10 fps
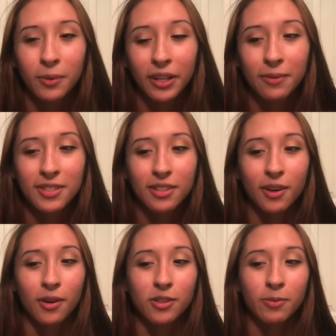While I was in the
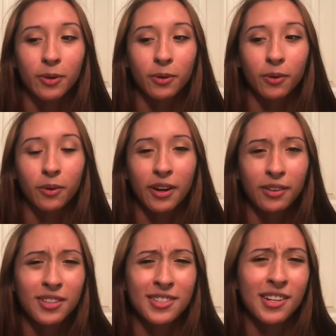hospital, I
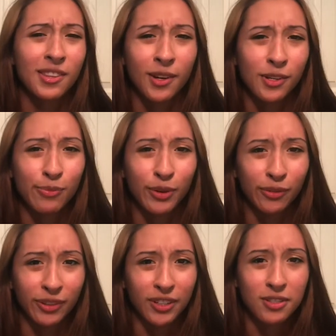only stayed in the hospital
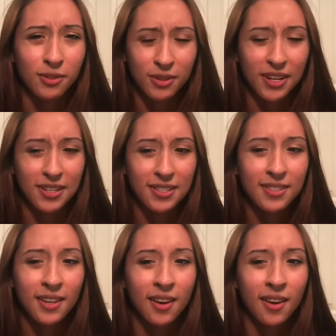for like 2
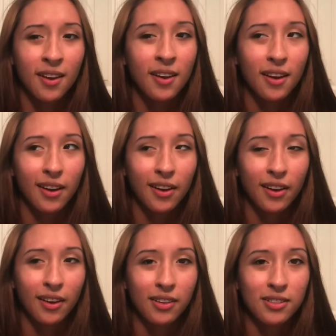days,
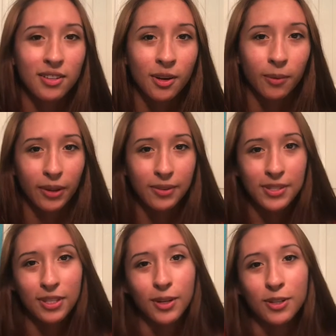and while I
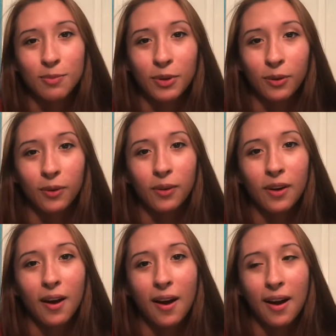was in the
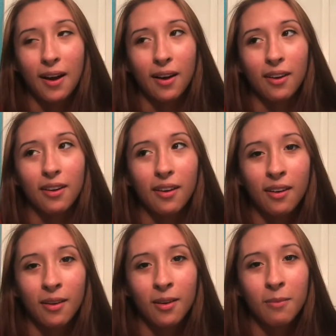hospital, I
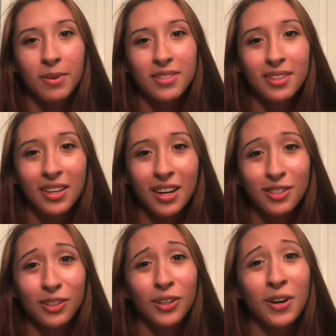basically had
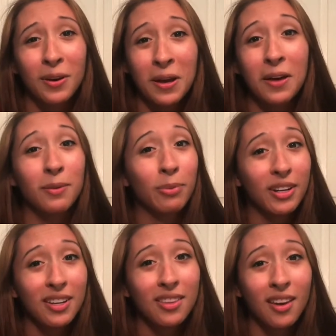to learn how to
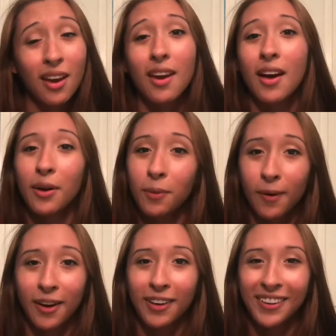breathe and how to
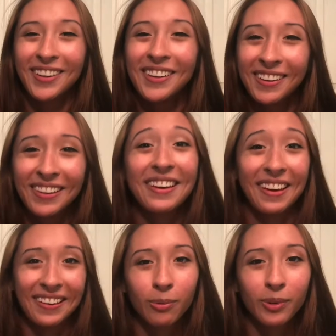walk
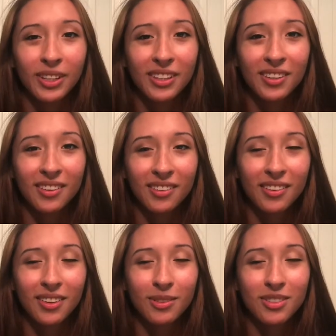again. Breathing,
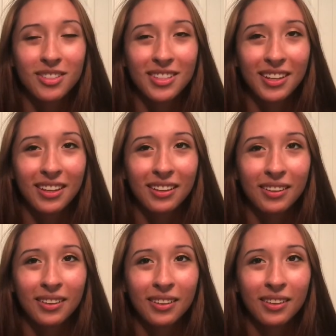it was like
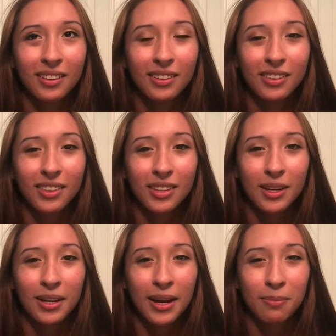they
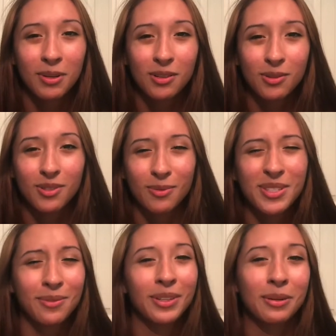had me use, it
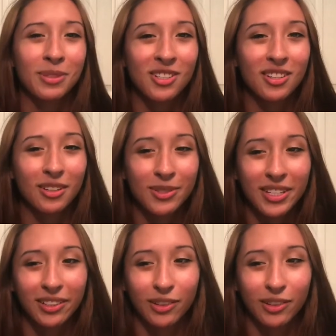wasn't really a machine, it was like a